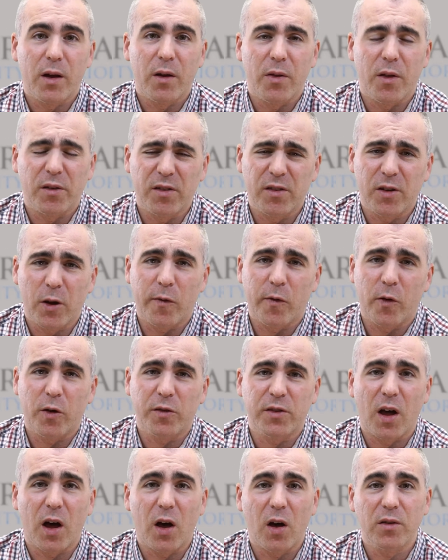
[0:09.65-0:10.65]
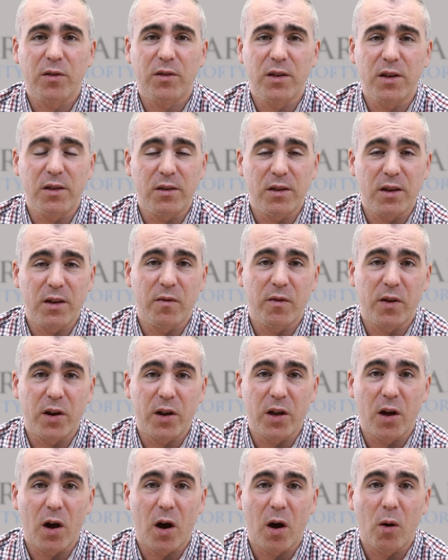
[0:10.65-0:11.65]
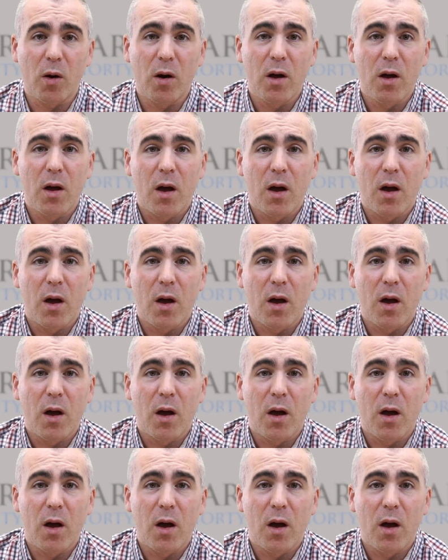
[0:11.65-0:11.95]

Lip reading: This is our first LTD video